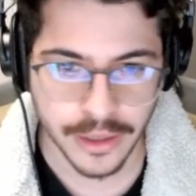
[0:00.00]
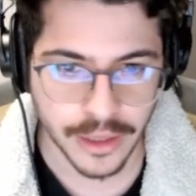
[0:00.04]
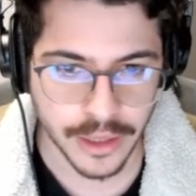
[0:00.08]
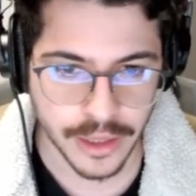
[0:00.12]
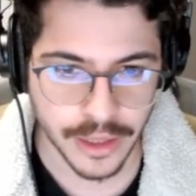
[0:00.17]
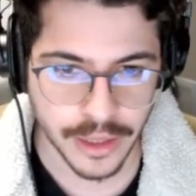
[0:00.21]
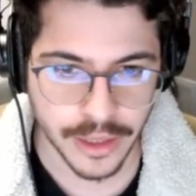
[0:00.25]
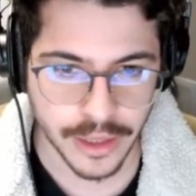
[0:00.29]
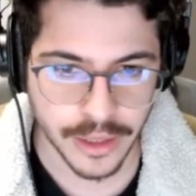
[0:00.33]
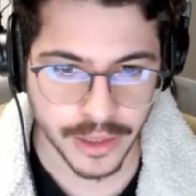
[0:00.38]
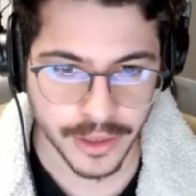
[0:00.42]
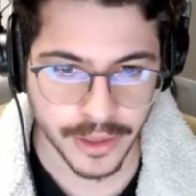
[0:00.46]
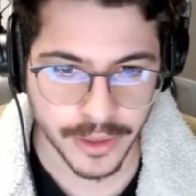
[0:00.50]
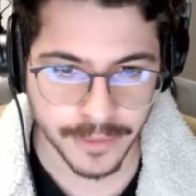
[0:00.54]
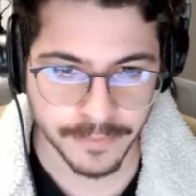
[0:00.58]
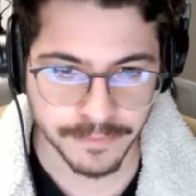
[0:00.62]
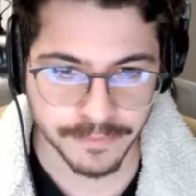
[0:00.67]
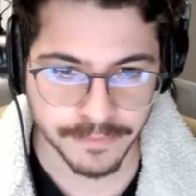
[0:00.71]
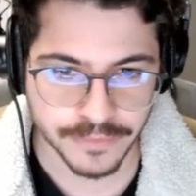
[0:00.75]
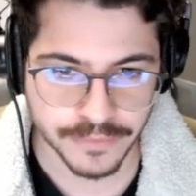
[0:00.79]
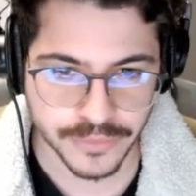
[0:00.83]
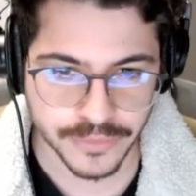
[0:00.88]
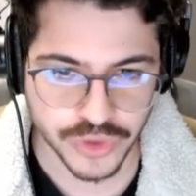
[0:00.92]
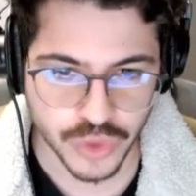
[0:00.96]

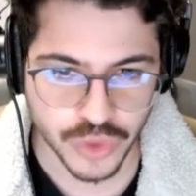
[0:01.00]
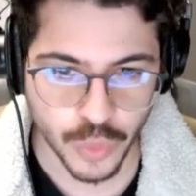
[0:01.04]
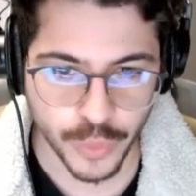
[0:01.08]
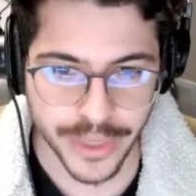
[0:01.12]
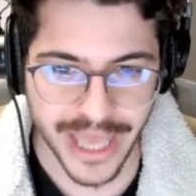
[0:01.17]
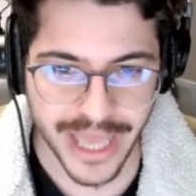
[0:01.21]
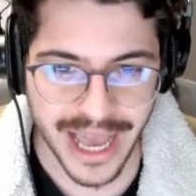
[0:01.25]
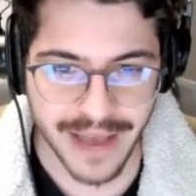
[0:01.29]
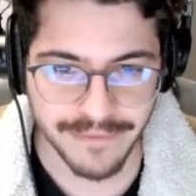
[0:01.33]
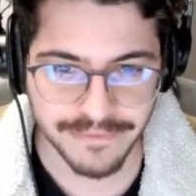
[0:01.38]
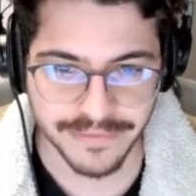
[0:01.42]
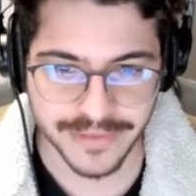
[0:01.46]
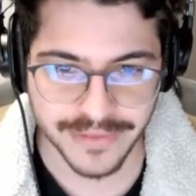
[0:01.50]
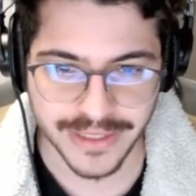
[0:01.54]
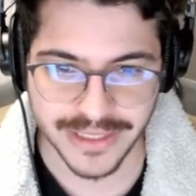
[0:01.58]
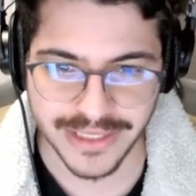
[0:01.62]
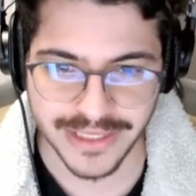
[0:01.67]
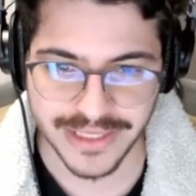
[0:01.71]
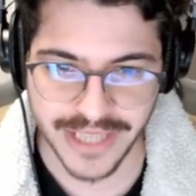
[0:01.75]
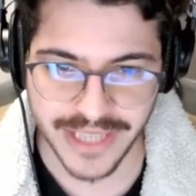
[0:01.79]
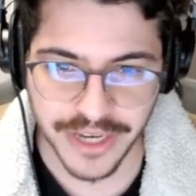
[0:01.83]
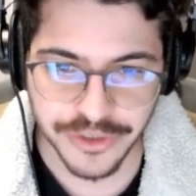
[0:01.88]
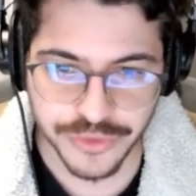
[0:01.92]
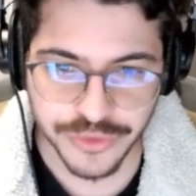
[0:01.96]
So we have the
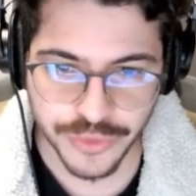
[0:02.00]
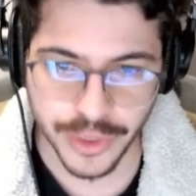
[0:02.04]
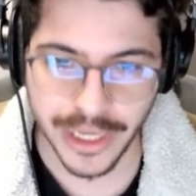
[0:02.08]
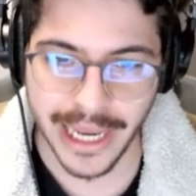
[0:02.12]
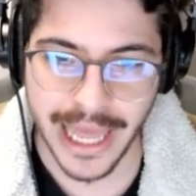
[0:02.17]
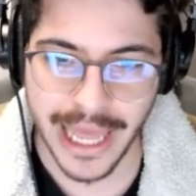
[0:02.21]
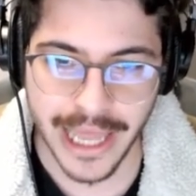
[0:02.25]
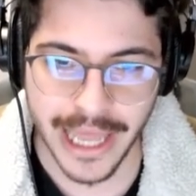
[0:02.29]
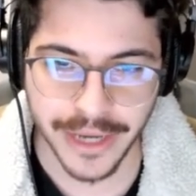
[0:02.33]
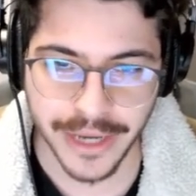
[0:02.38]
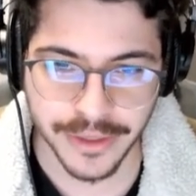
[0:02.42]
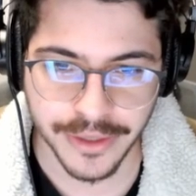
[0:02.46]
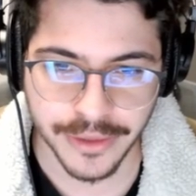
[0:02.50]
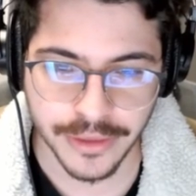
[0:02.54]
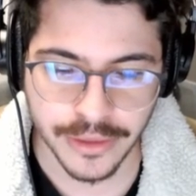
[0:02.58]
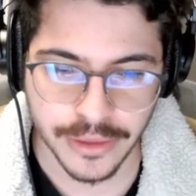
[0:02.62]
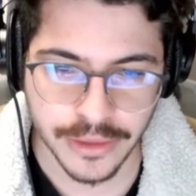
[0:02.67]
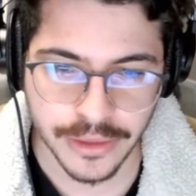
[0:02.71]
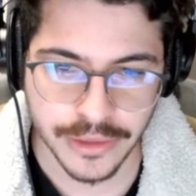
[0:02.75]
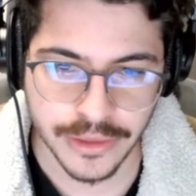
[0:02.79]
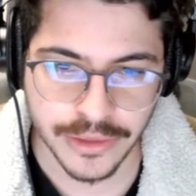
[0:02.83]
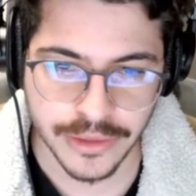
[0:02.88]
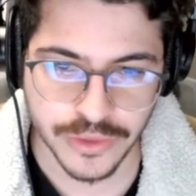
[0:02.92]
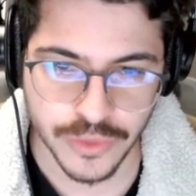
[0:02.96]
Decentraland
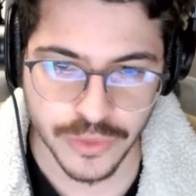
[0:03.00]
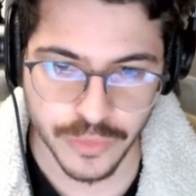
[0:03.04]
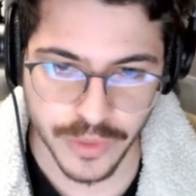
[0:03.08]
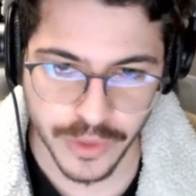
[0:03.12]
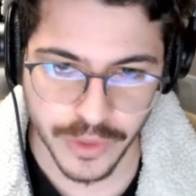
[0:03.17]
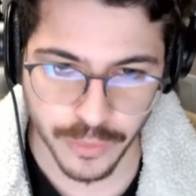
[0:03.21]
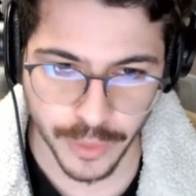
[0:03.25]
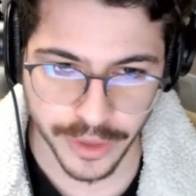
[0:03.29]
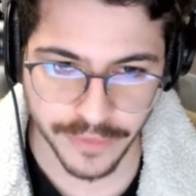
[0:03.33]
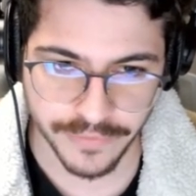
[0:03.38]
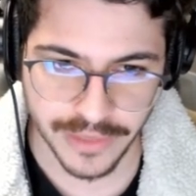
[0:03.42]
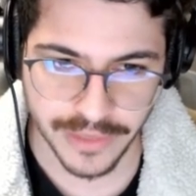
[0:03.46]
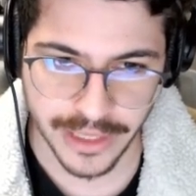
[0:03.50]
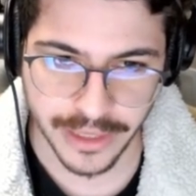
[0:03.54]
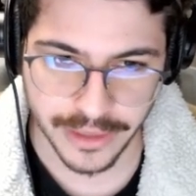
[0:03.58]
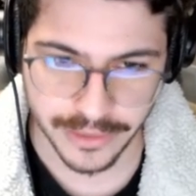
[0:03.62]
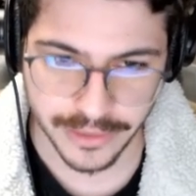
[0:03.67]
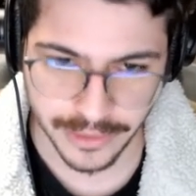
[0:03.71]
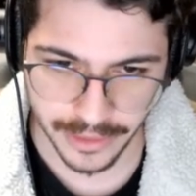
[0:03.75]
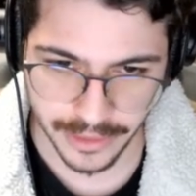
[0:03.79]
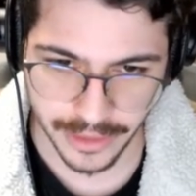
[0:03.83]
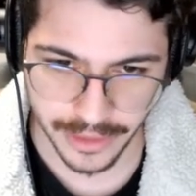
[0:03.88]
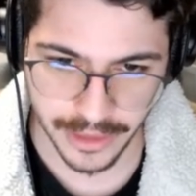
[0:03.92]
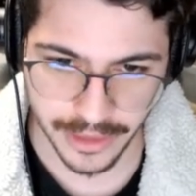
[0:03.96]
to be one of
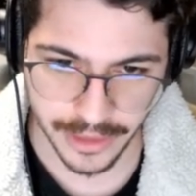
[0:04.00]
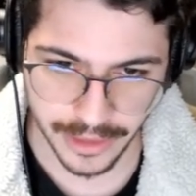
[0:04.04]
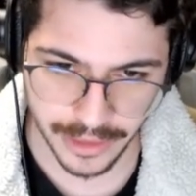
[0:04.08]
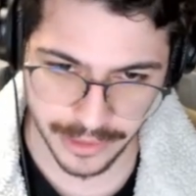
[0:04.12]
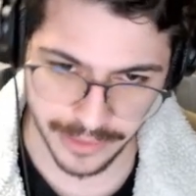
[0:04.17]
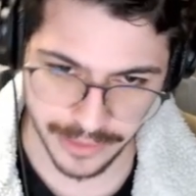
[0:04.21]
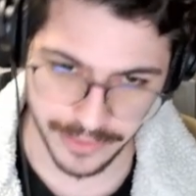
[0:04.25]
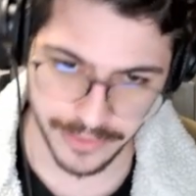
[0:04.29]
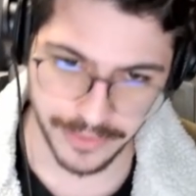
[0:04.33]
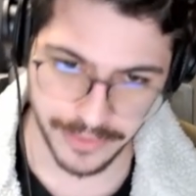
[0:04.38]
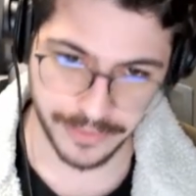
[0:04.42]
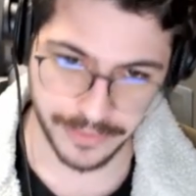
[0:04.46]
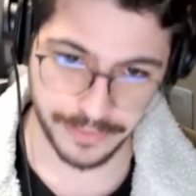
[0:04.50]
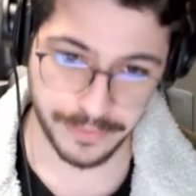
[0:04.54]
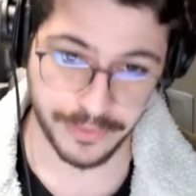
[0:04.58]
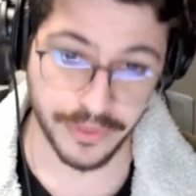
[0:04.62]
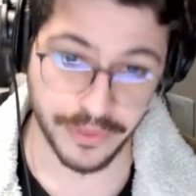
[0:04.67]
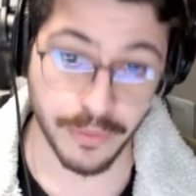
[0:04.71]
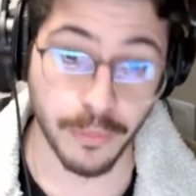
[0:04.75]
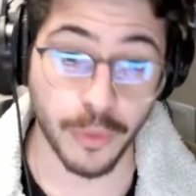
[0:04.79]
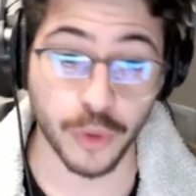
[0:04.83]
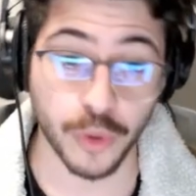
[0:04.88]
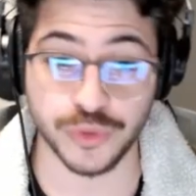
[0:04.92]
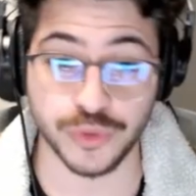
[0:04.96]
like
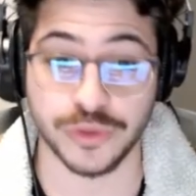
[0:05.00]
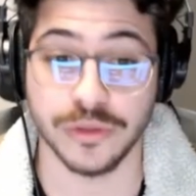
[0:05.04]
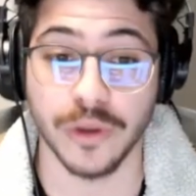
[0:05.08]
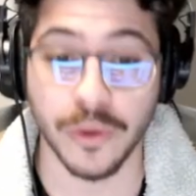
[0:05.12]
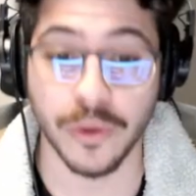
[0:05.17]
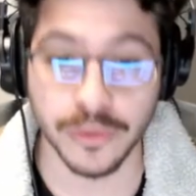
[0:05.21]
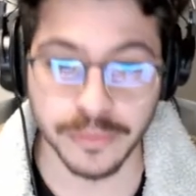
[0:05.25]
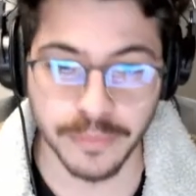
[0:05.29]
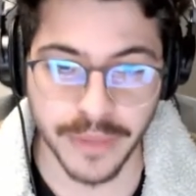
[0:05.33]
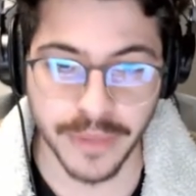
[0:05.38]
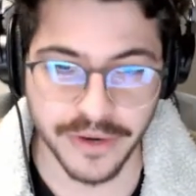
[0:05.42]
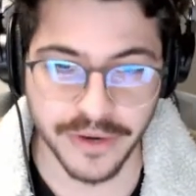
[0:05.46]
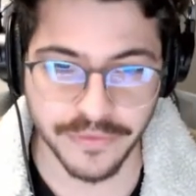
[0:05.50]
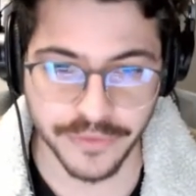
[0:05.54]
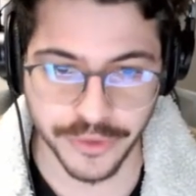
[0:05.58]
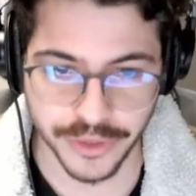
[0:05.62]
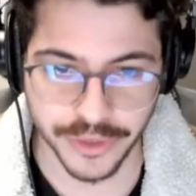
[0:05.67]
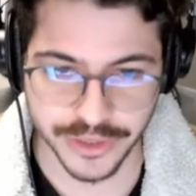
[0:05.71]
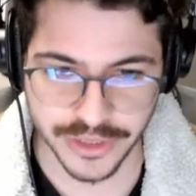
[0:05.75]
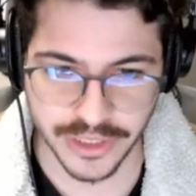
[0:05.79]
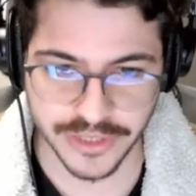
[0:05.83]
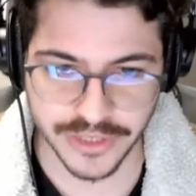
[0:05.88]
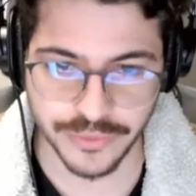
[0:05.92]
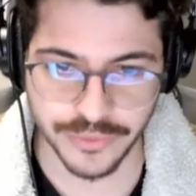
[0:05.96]
the most known
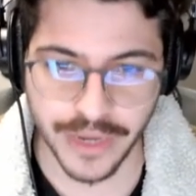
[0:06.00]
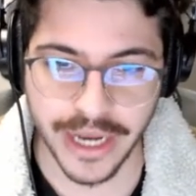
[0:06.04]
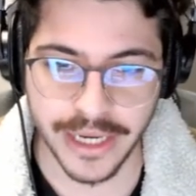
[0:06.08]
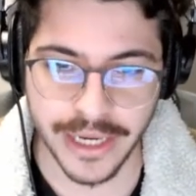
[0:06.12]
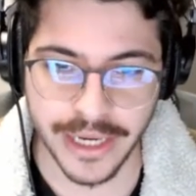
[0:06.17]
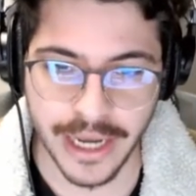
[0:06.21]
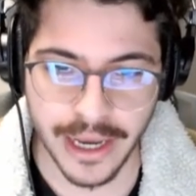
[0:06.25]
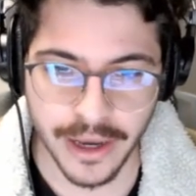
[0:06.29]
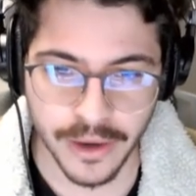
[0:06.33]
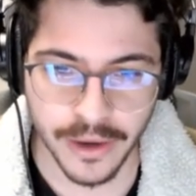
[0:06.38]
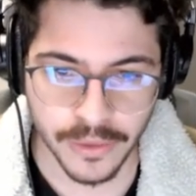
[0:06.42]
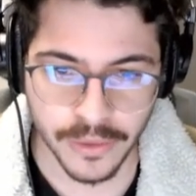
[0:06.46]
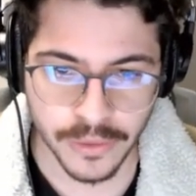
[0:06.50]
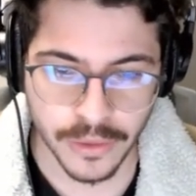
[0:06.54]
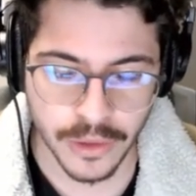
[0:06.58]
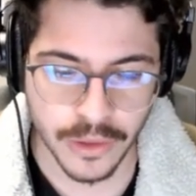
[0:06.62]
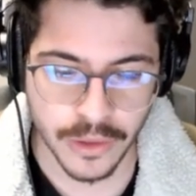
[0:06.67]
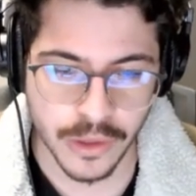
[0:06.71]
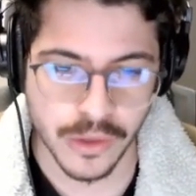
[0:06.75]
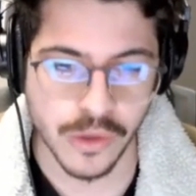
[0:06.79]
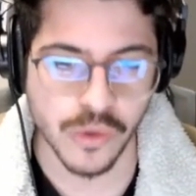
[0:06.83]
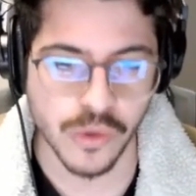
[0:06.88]
metaverses right now.